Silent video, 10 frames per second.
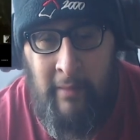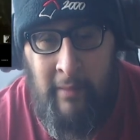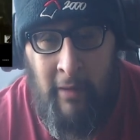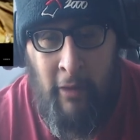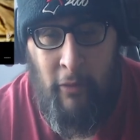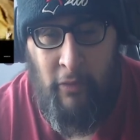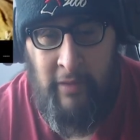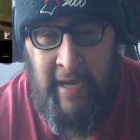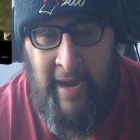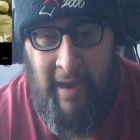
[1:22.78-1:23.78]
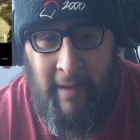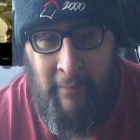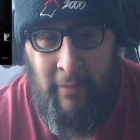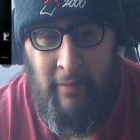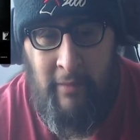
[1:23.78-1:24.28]
Oh, damn.
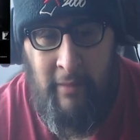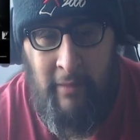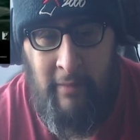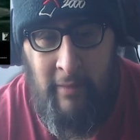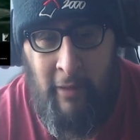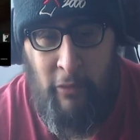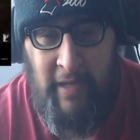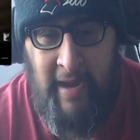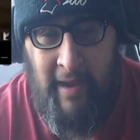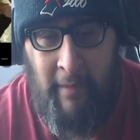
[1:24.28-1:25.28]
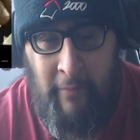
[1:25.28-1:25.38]
Oh, damn.